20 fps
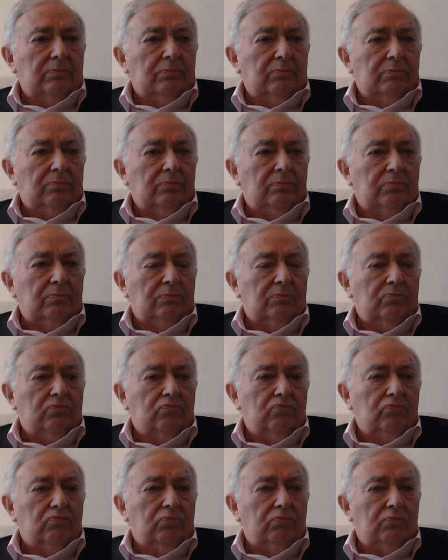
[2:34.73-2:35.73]

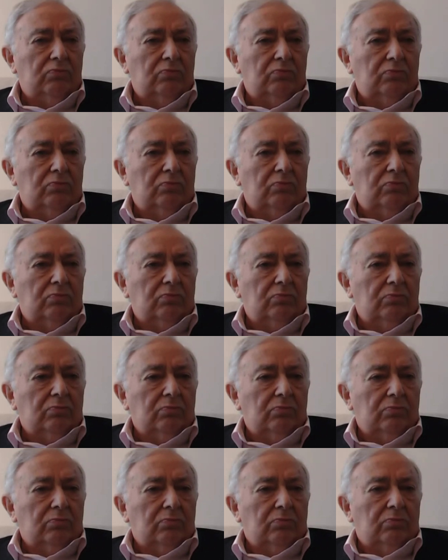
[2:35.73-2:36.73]

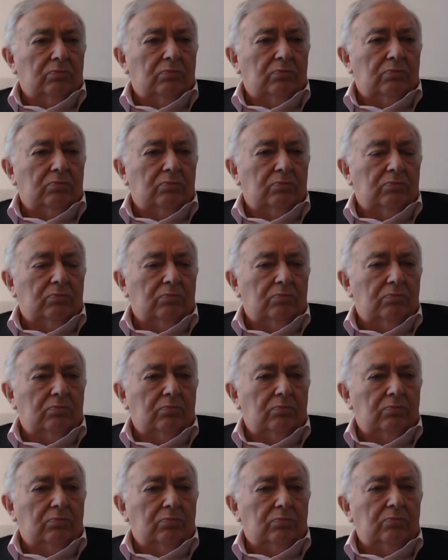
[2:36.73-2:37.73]

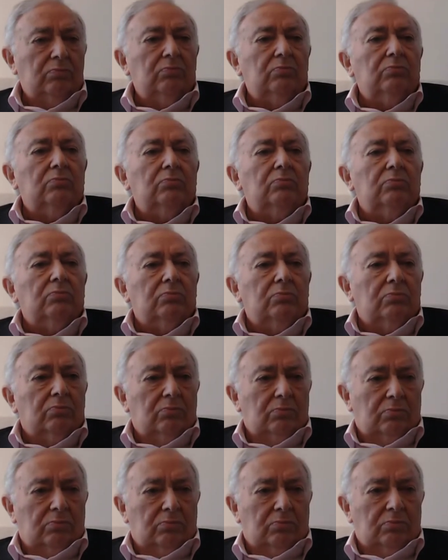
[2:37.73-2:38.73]

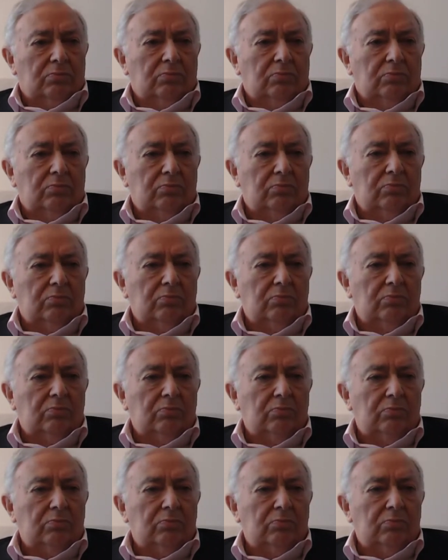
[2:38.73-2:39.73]

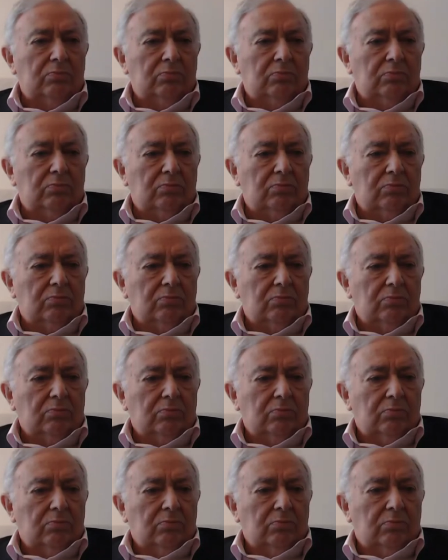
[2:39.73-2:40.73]

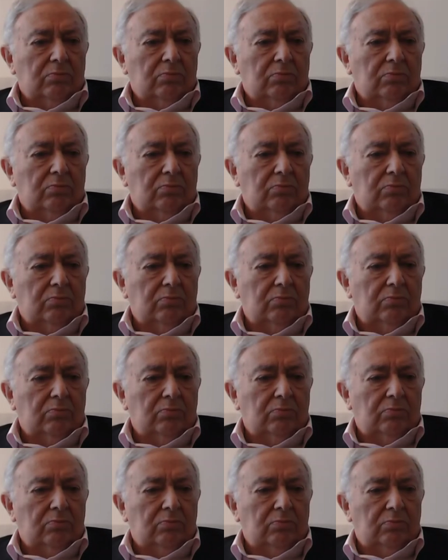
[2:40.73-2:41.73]

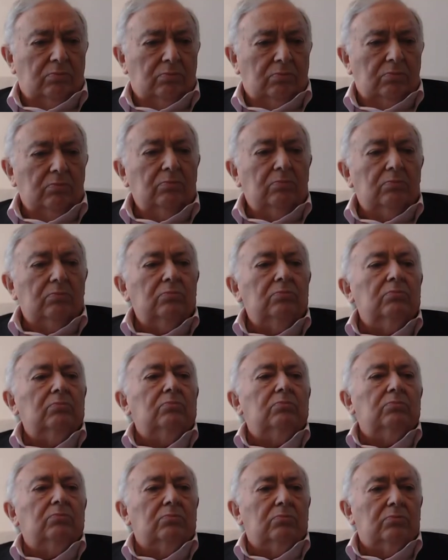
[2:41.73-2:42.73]
The person shown says nothing.